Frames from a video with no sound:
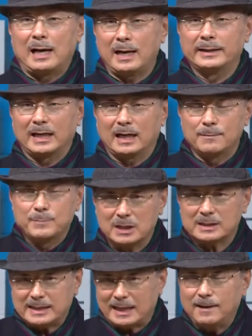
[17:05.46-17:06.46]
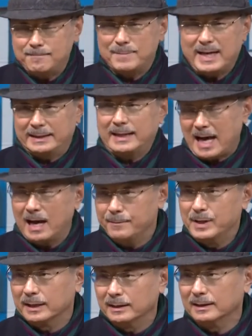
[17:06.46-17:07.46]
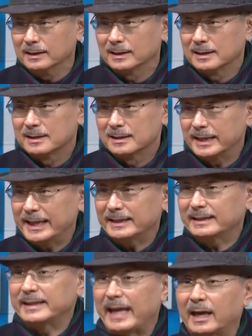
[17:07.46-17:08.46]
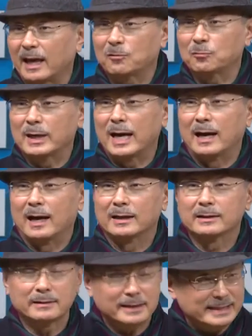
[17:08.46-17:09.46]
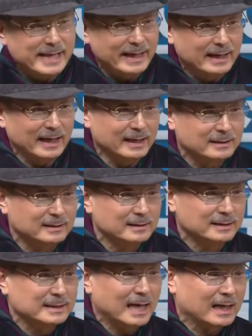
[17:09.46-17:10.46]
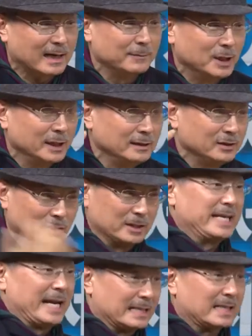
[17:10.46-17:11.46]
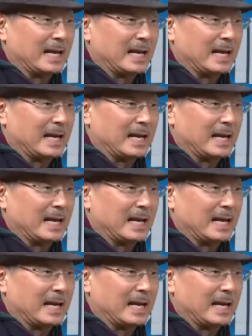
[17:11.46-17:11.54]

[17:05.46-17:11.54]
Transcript: so this will work if I find a few consumers. If this is what you think, you're a smart person.